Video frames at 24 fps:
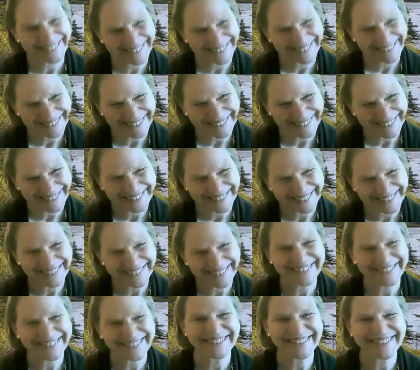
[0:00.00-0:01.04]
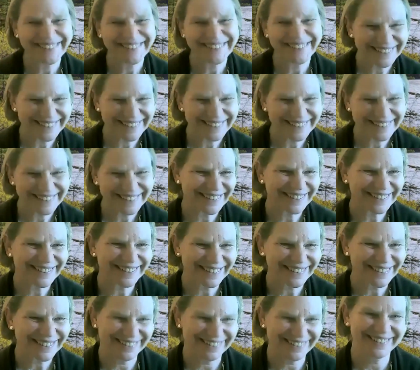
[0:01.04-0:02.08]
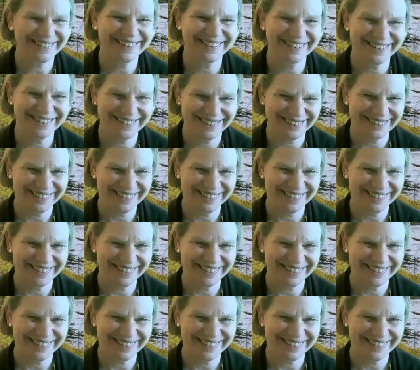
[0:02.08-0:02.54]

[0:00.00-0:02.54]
you know moving on so there's